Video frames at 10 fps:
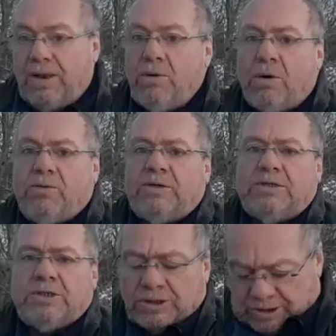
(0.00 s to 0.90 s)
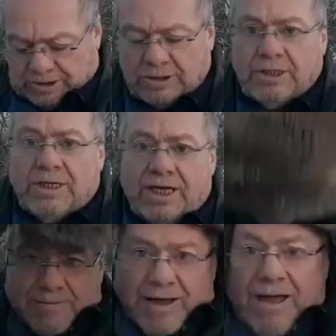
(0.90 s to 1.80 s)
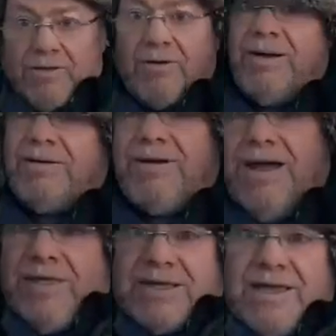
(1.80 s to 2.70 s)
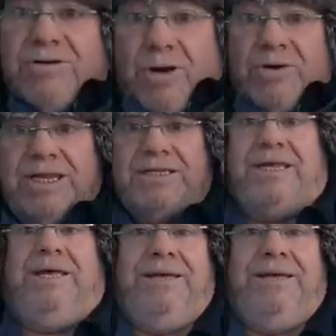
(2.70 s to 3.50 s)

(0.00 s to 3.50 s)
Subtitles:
Oh, let's get my hat on the right way around. That's how cold it is.